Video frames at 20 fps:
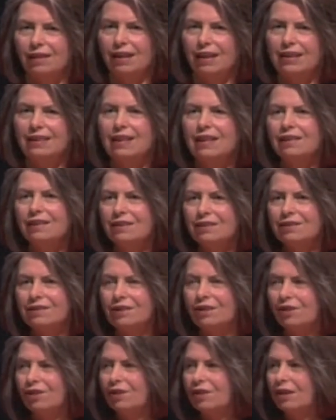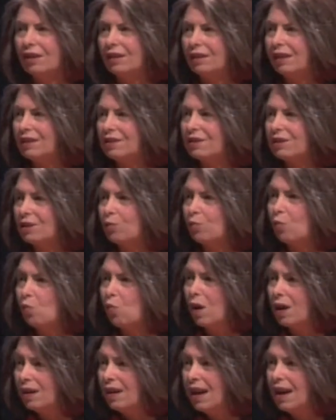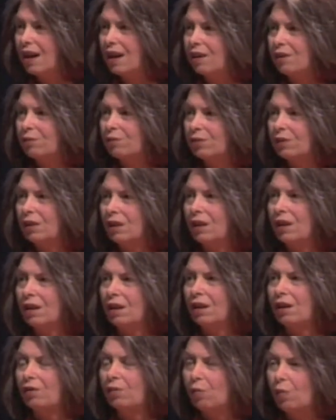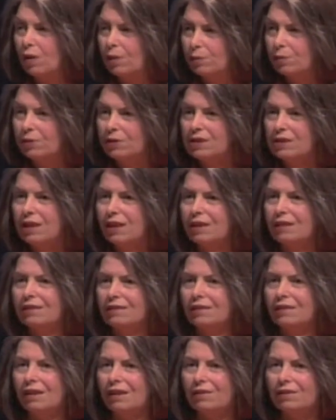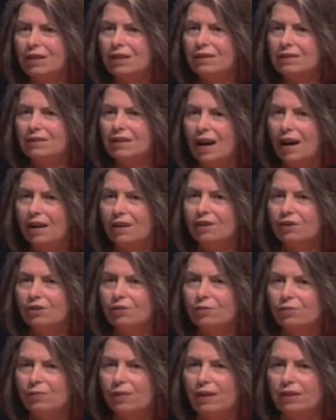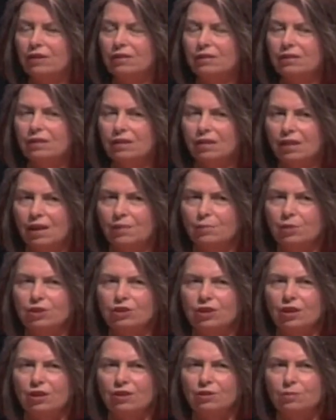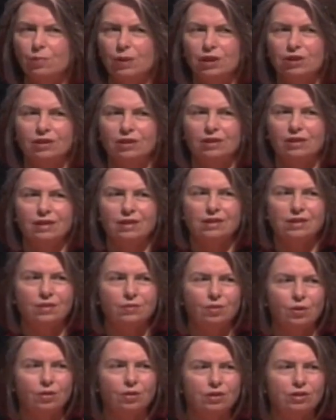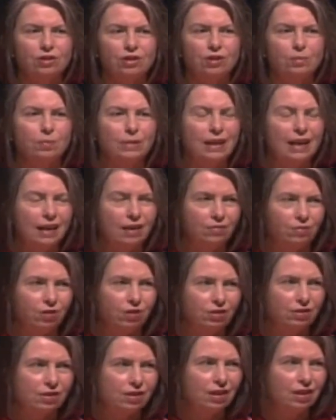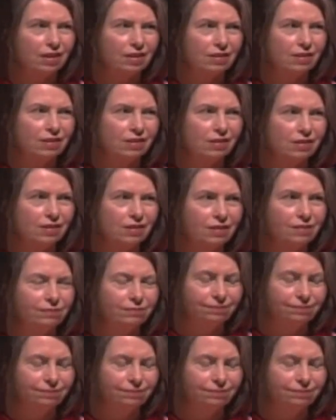And then consider that less than one half of 1% of the entire federal climate change budget is devoted to the behavioral sciences.